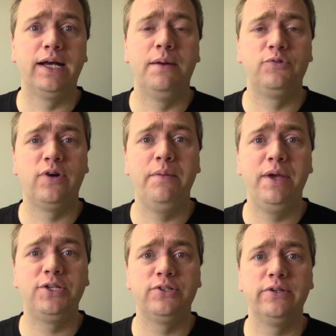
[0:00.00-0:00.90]
I'm trying to
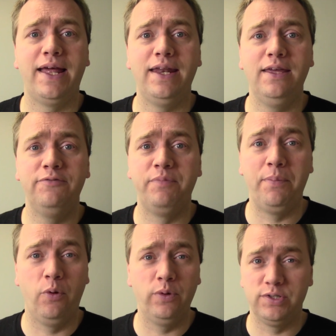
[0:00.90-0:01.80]
make sure that if my
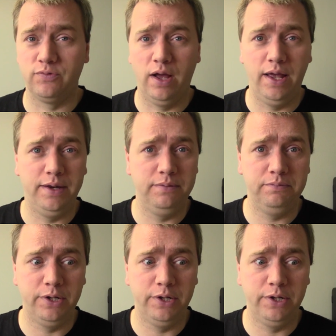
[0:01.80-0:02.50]
opponents run,